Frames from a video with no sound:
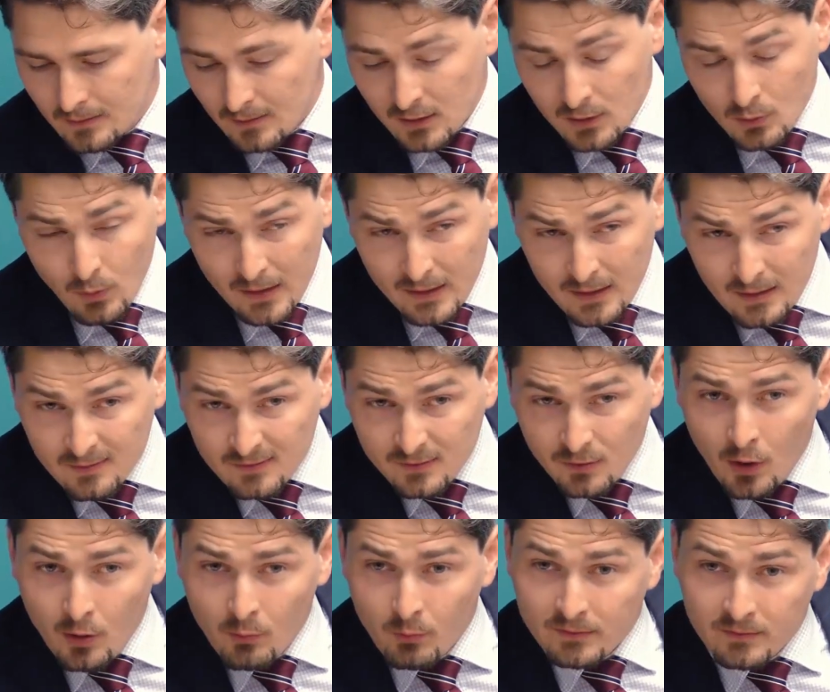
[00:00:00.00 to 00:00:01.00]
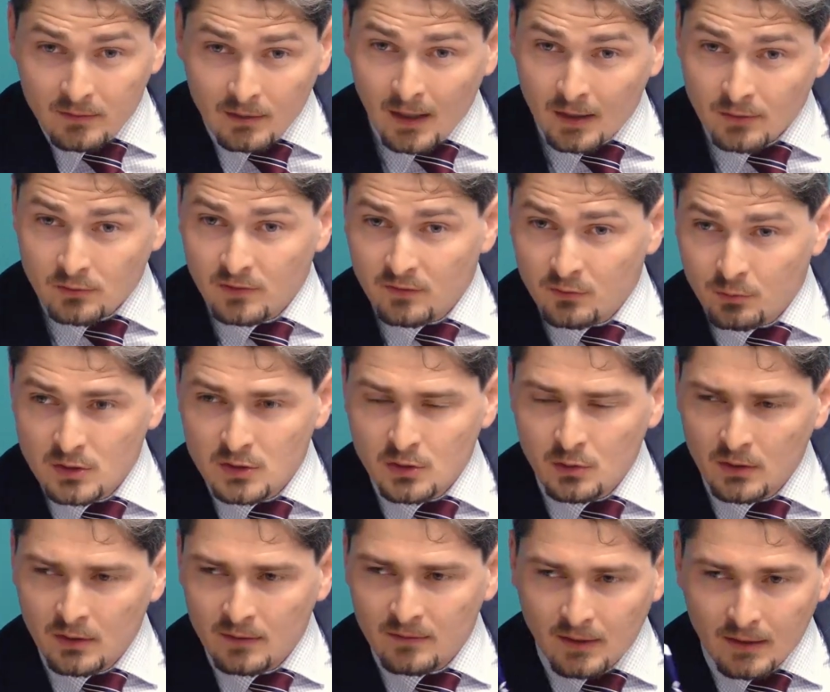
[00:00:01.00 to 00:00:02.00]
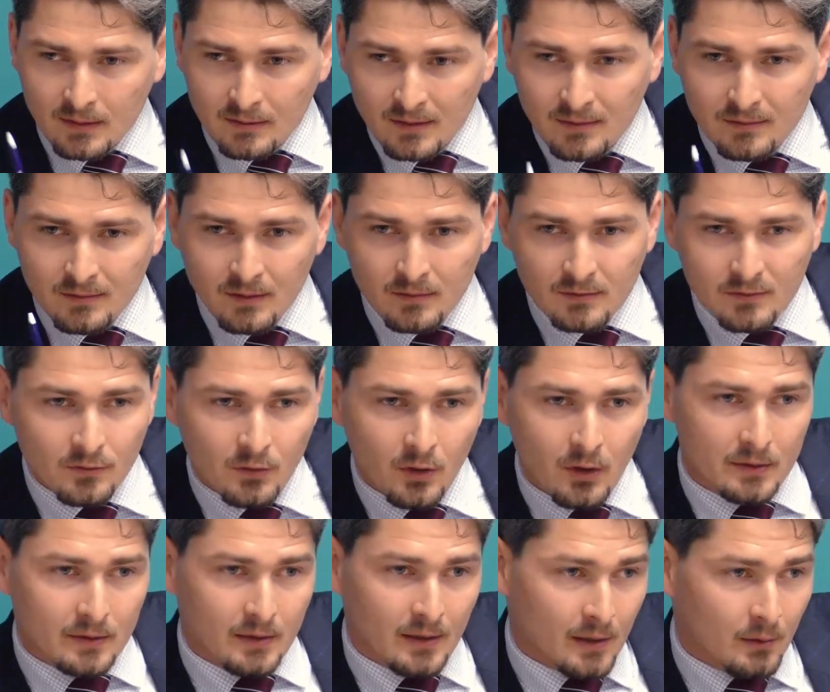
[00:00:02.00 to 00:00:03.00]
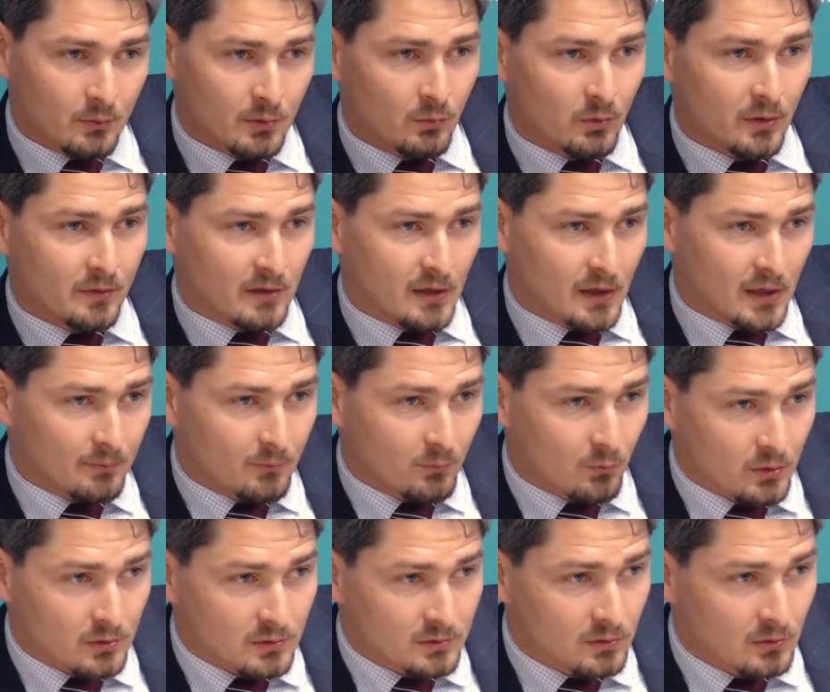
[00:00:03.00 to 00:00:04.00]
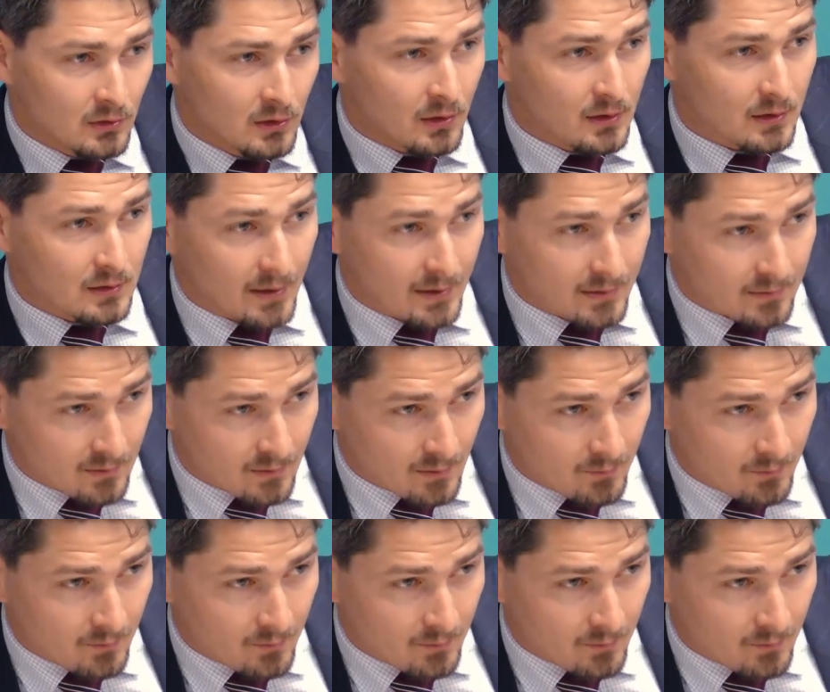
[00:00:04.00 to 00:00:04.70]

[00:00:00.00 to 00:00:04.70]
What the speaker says: The UAE saw what the countries were doing and said, this is not how we want the Arab world to look like.